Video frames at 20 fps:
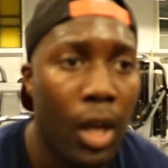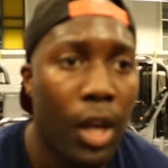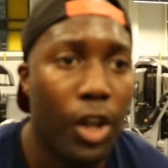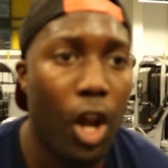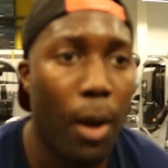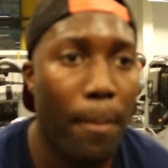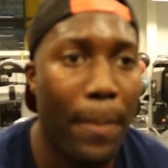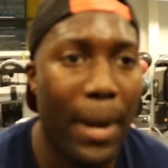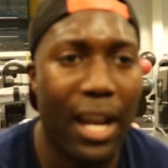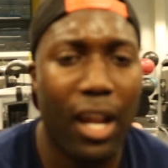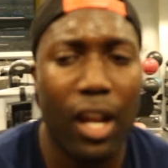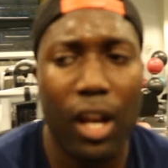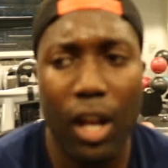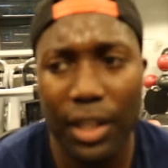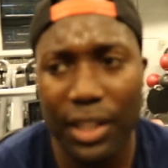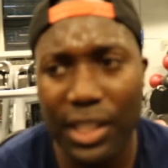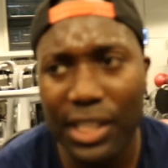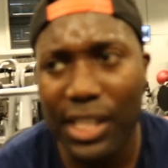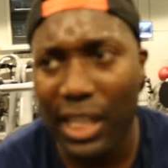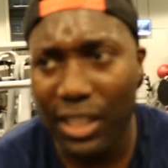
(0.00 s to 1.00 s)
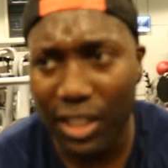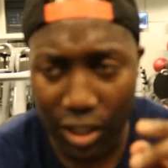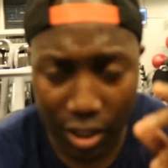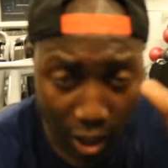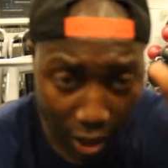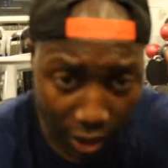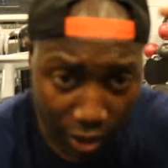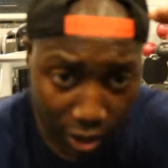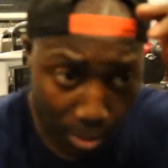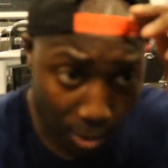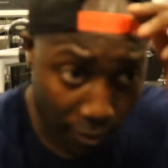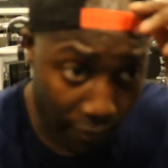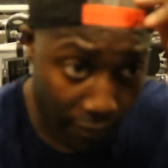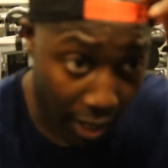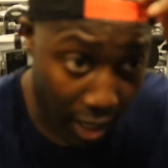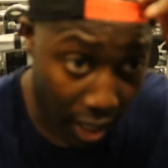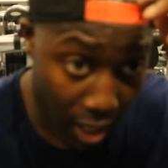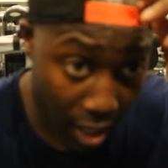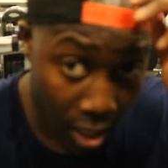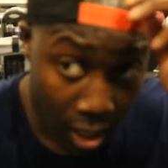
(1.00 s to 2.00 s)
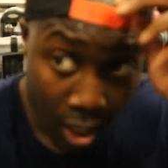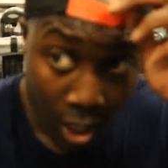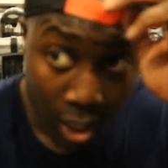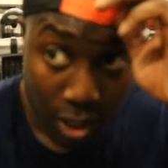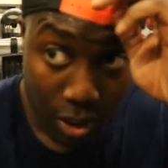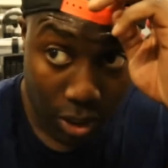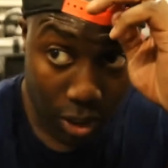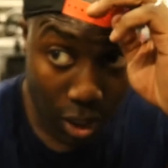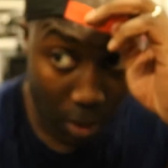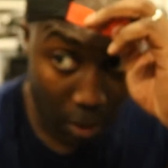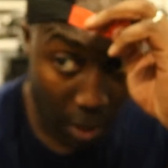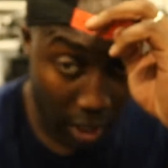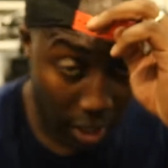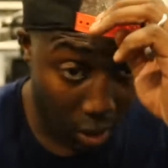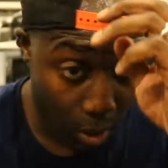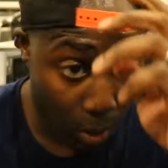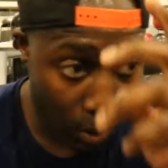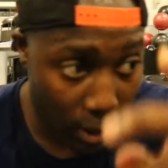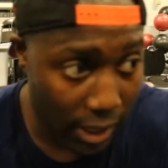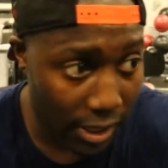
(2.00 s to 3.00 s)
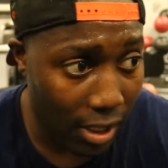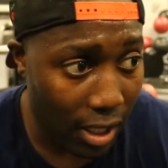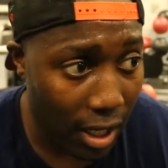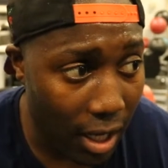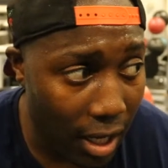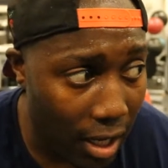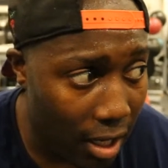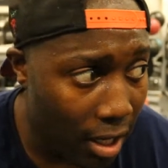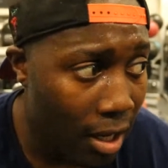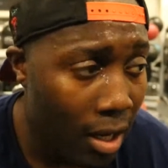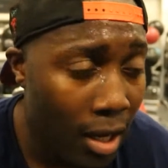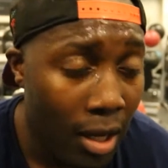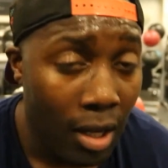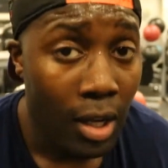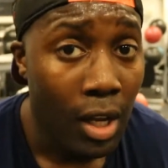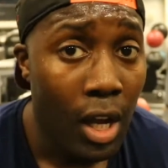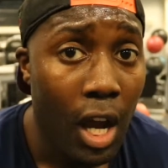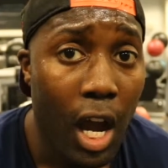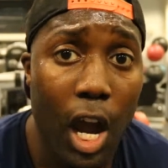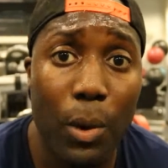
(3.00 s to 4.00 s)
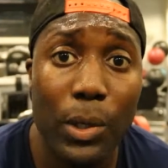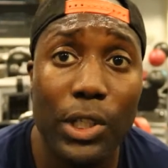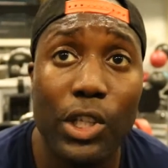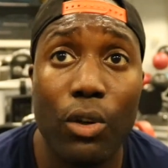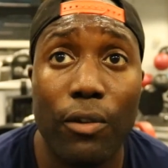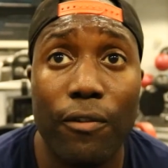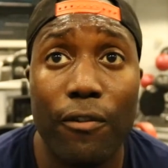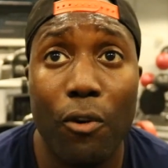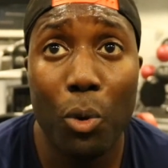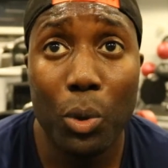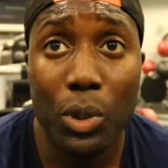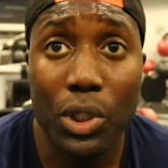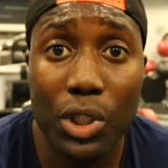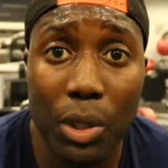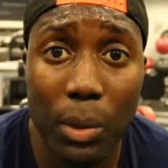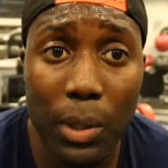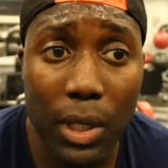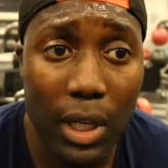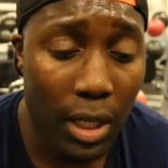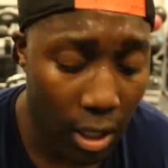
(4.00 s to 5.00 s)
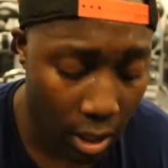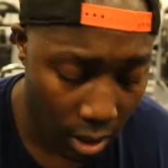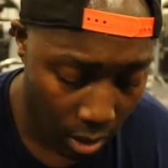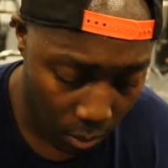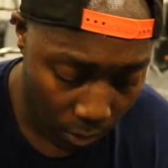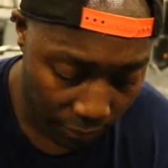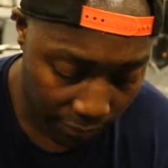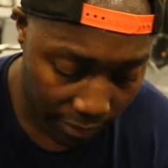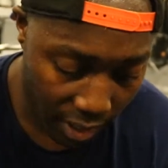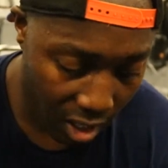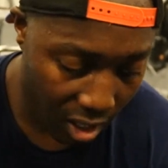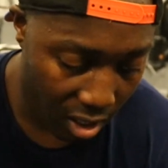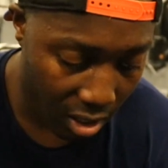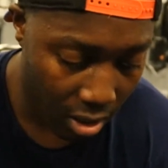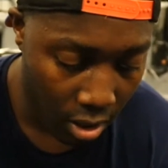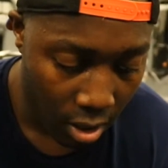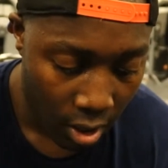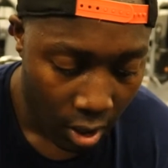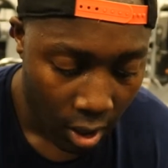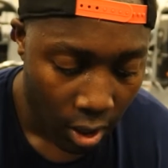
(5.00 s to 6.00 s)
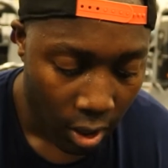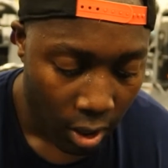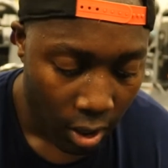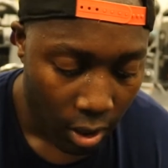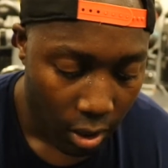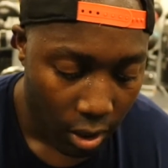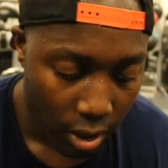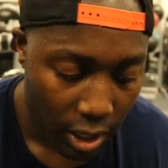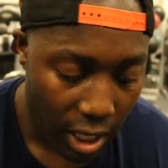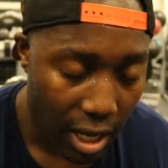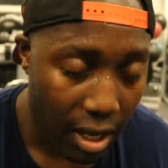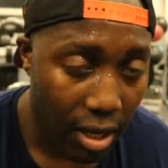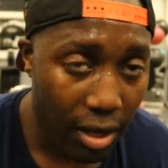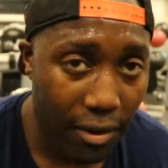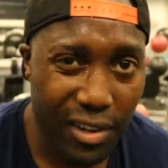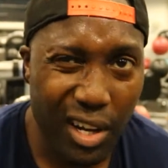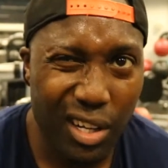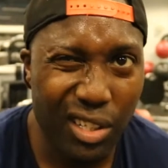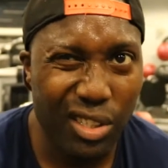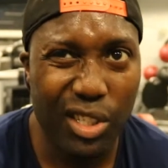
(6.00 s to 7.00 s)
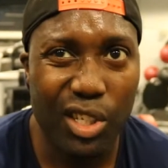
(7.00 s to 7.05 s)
Not bad. I like this exercise, to be fair. So I always look forward to doing it. We've got, yeah, I've kind of